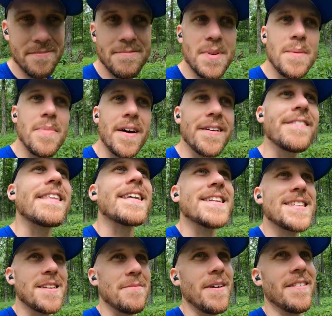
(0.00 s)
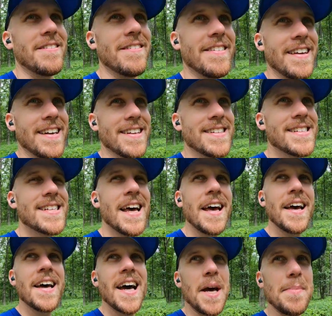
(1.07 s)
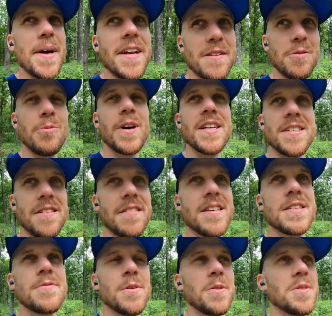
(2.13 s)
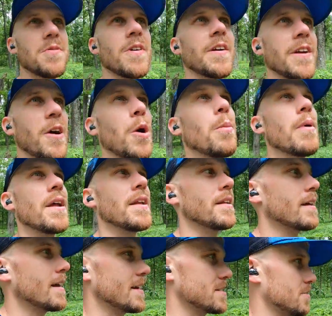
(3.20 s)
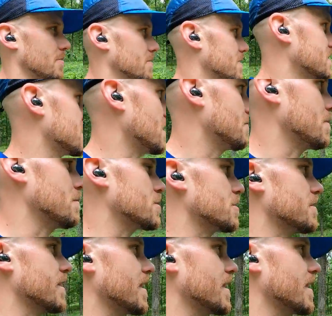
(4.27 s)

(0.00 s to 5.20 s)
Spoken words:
be better than some other things. I bet in the winter this feels very open as all this stuff I'm sure